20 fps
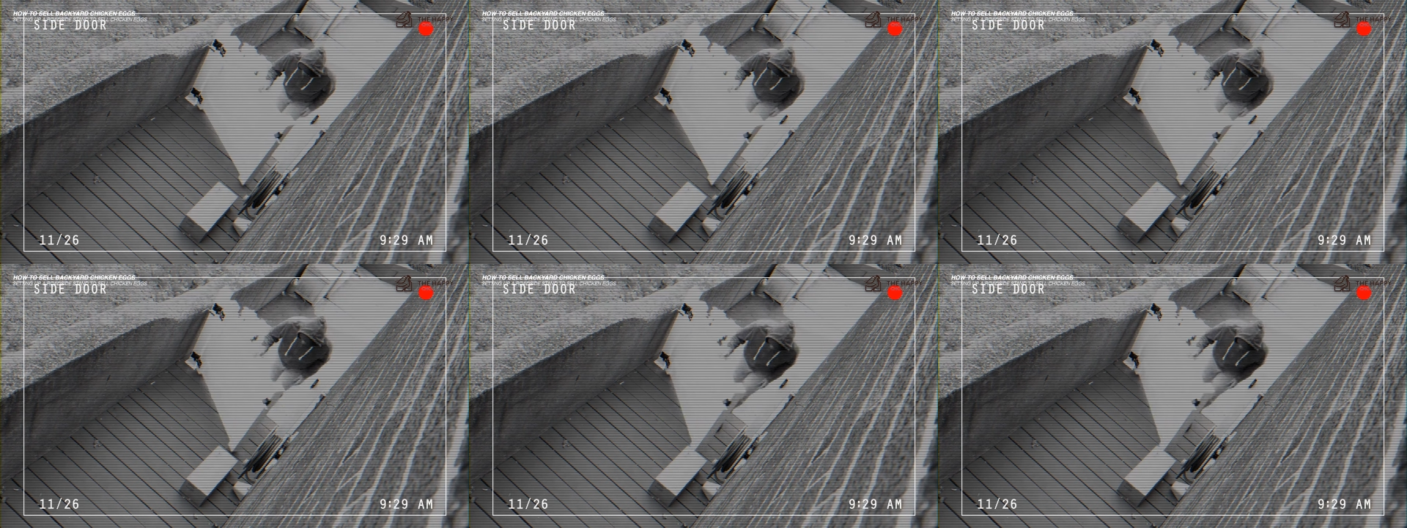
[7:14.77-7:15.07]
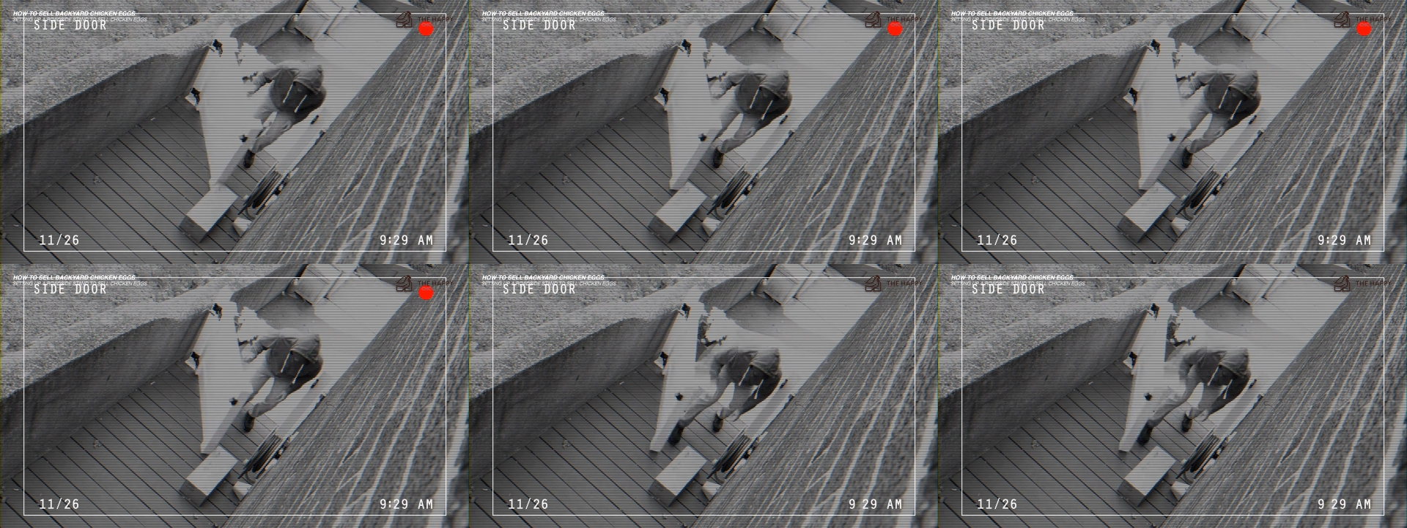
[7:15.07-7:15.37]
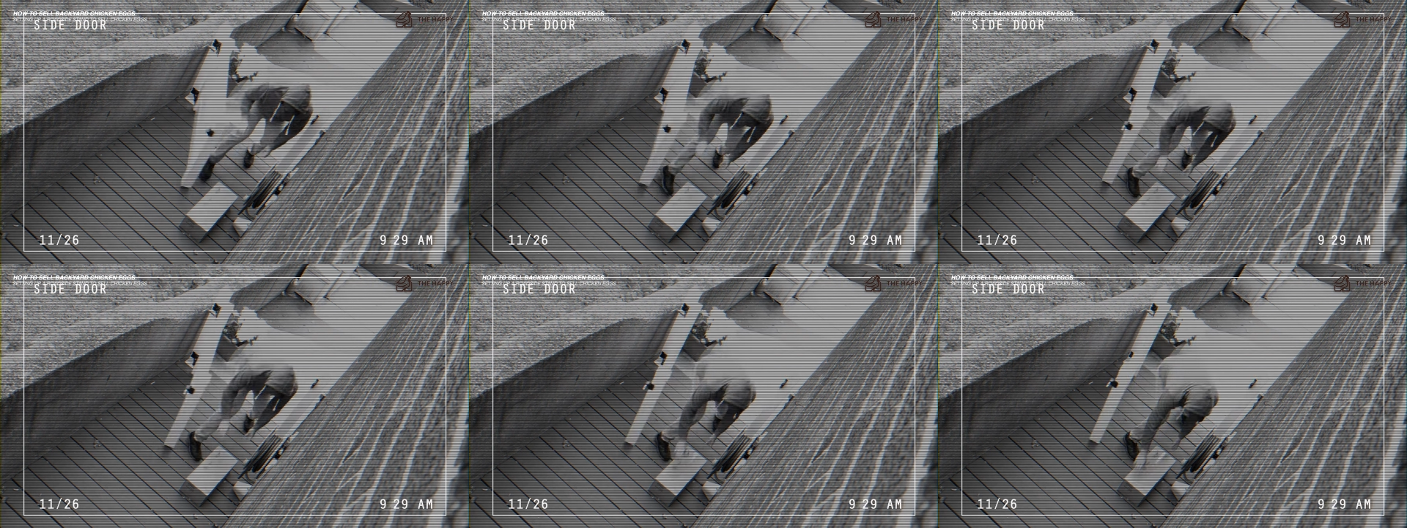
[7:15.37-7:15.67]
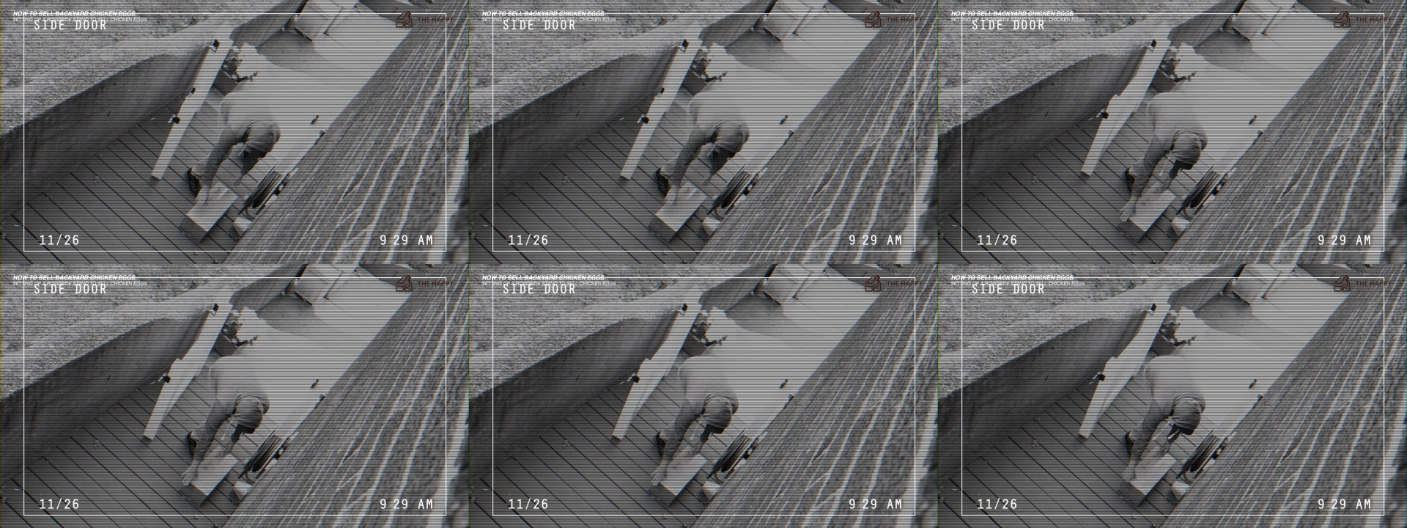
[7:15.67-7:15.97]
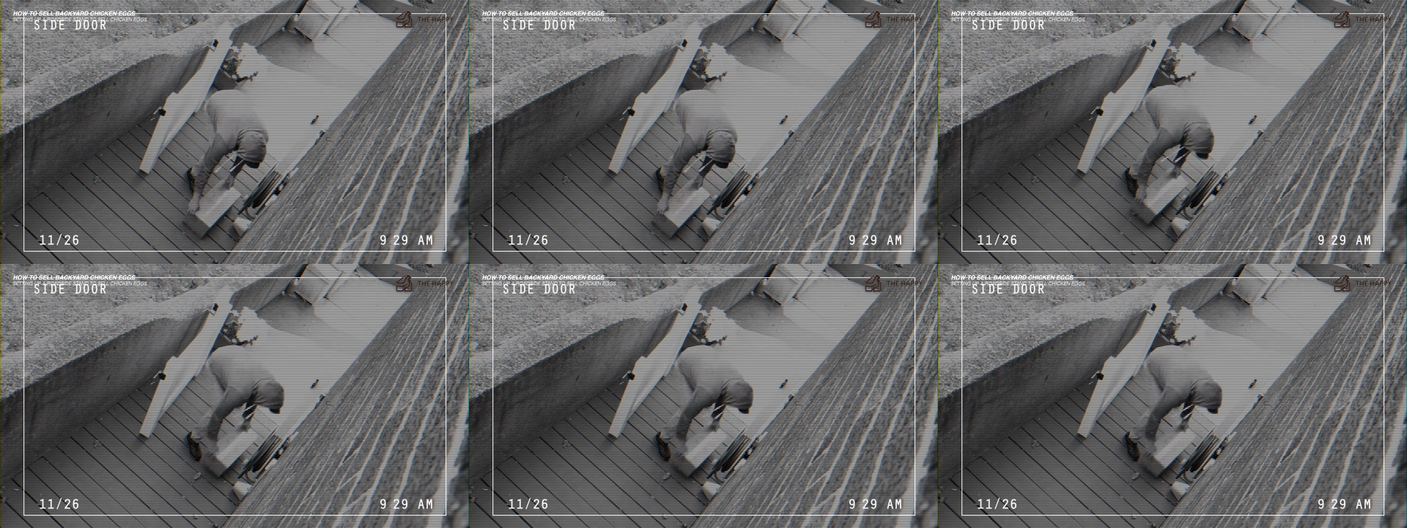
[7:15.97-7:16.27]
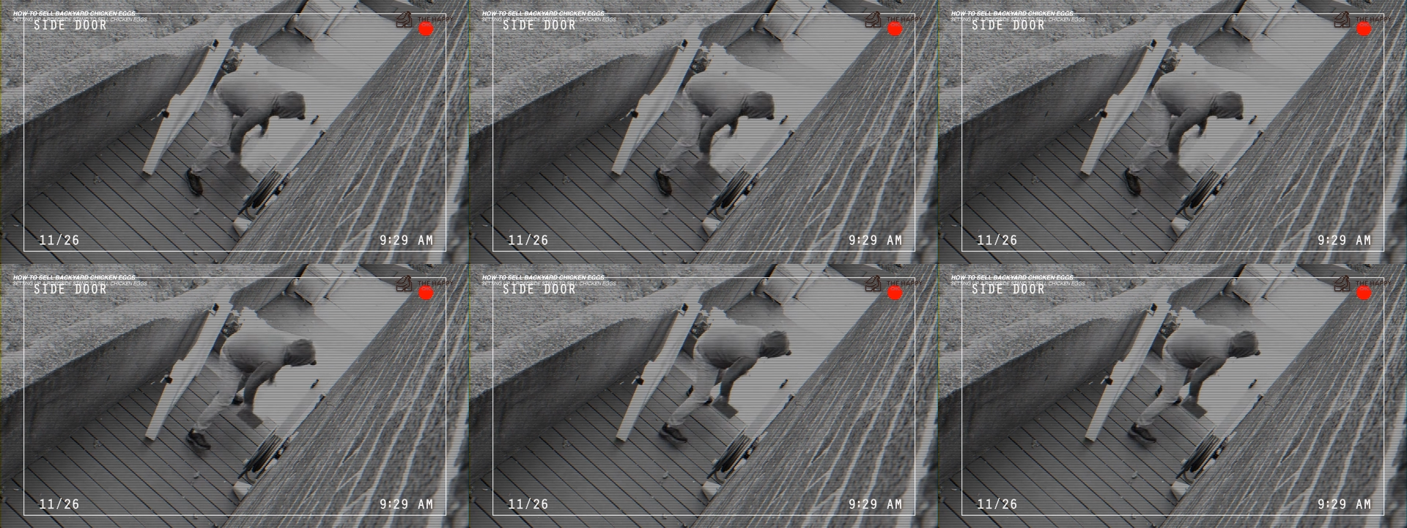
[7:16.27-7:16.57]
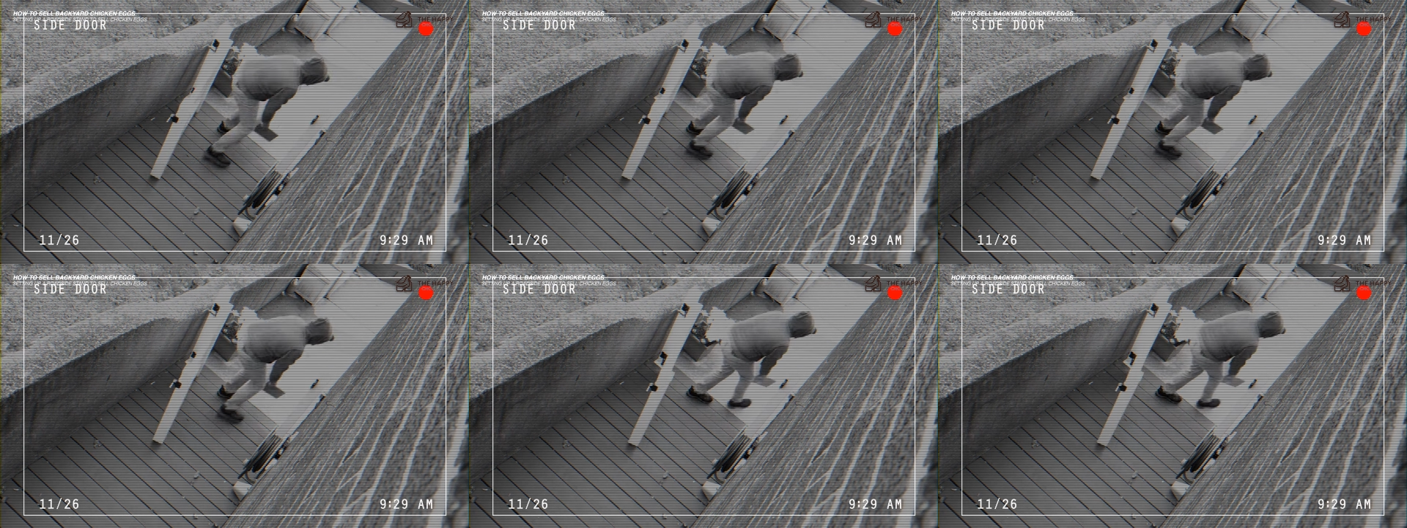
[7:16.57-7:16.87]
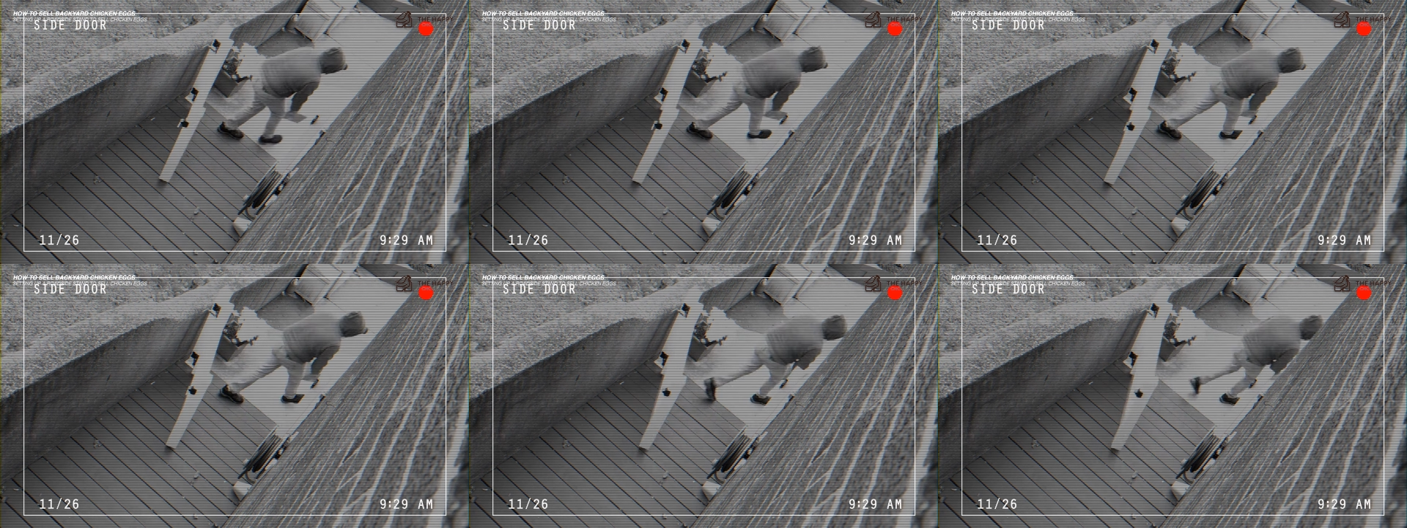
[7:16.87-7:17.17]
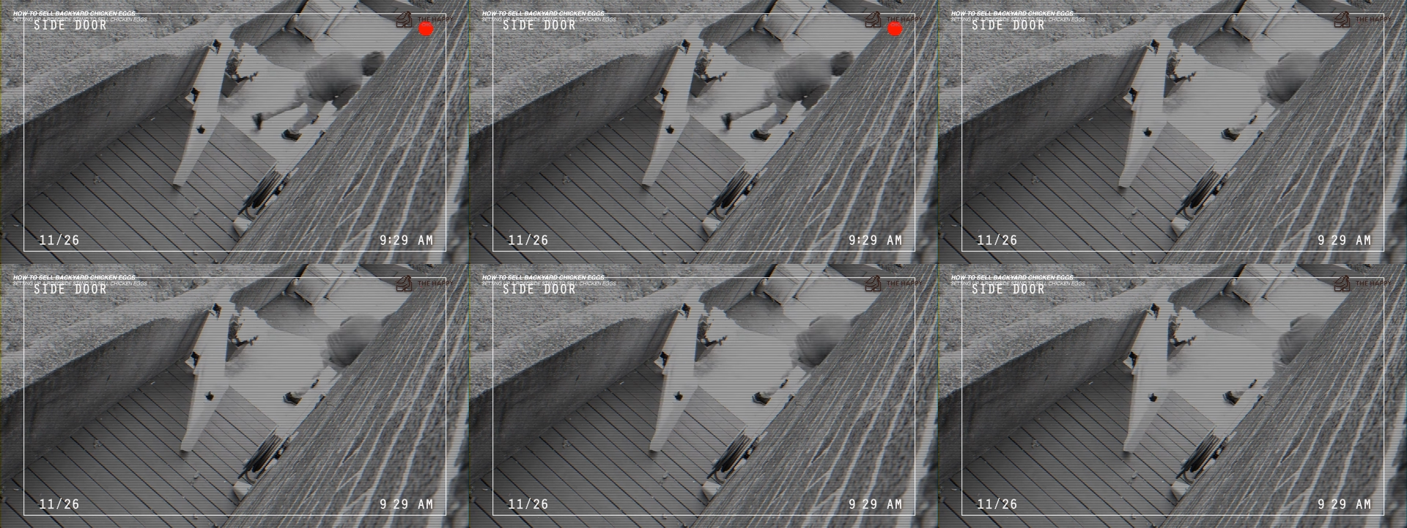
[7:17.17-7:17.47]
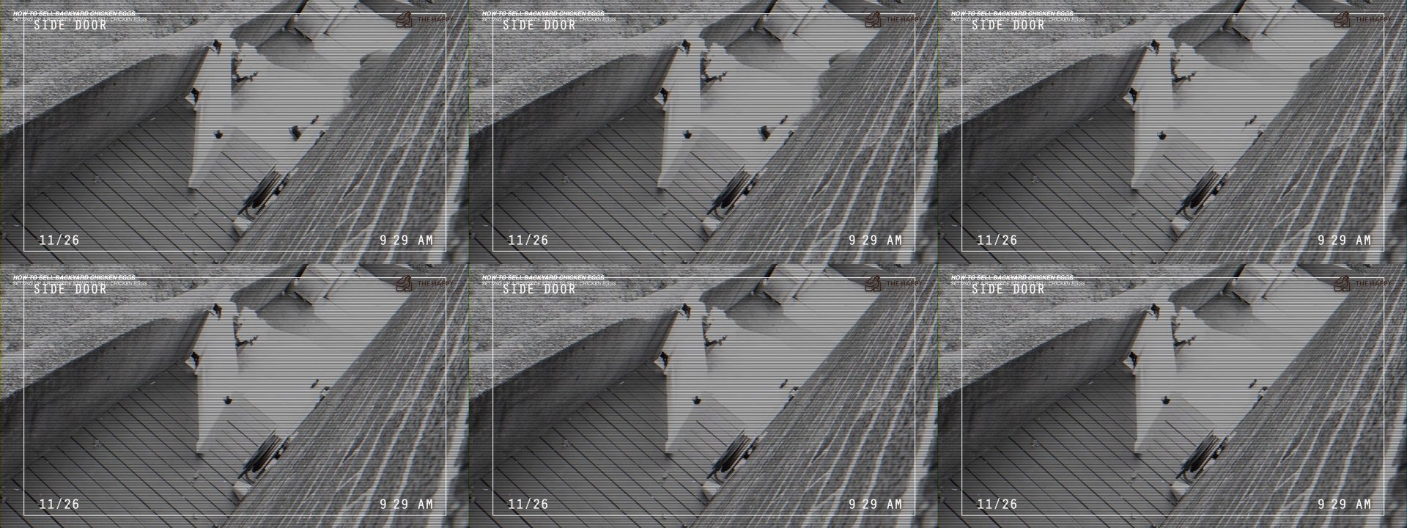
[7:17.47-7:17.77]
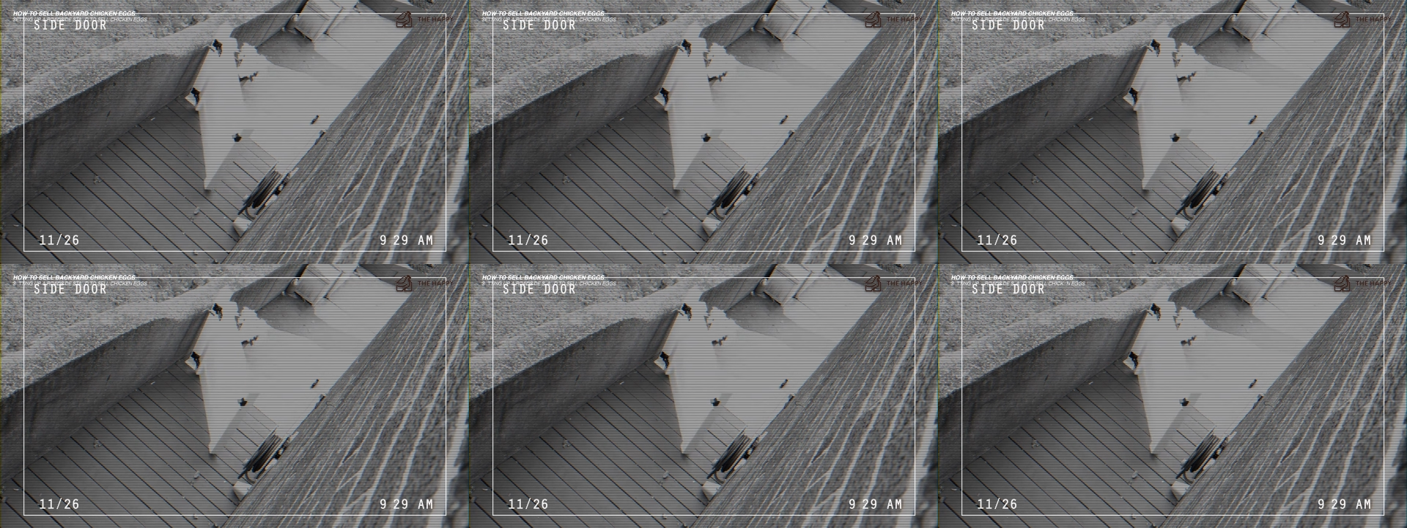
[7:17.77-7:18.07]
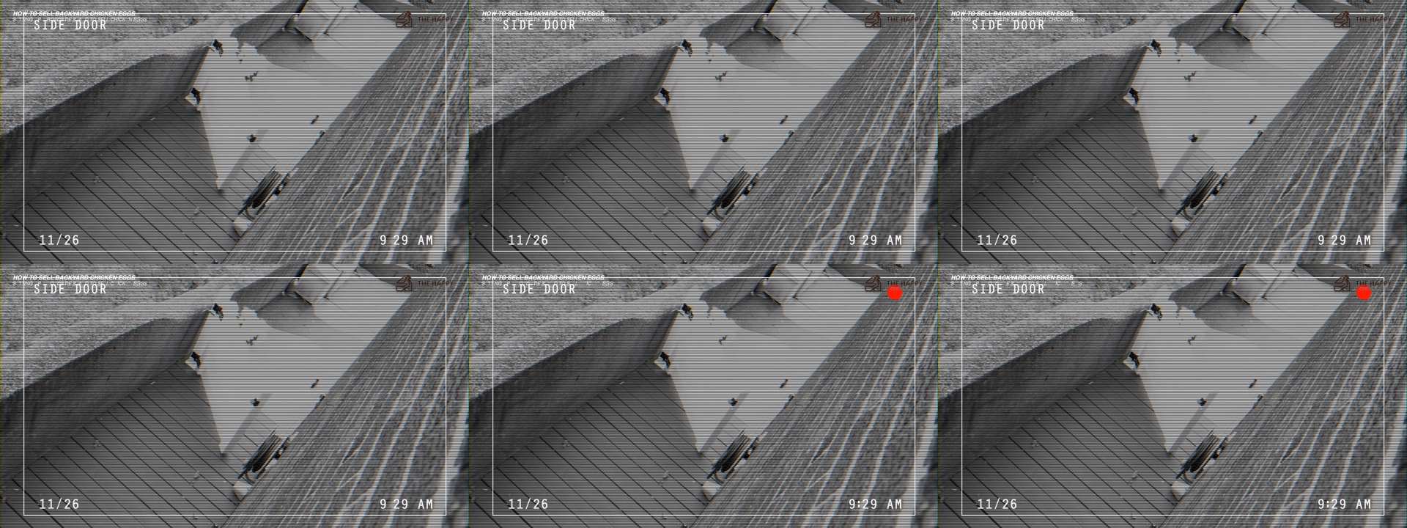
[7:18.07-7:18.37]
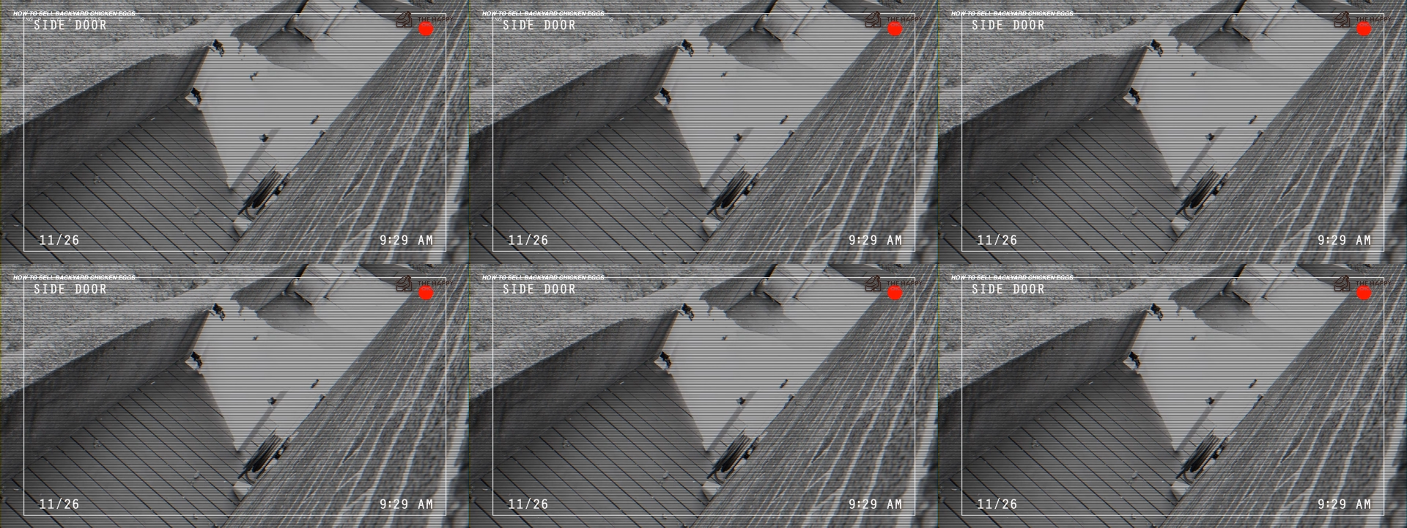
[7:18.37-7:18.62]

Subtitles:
Nobody's mouth can be seen.